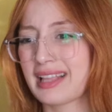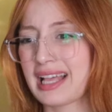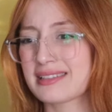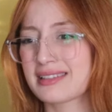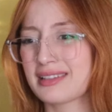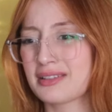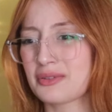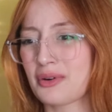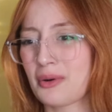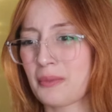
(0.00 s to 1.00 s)
asking the
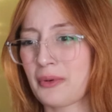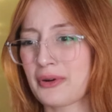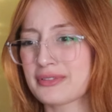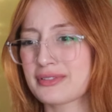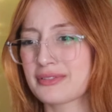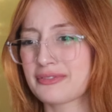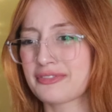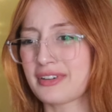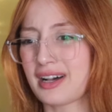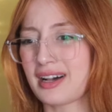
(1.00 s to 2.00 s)
wrong person.
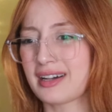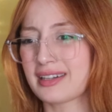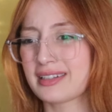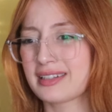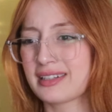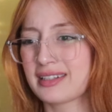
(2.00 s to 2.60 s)
Fuck.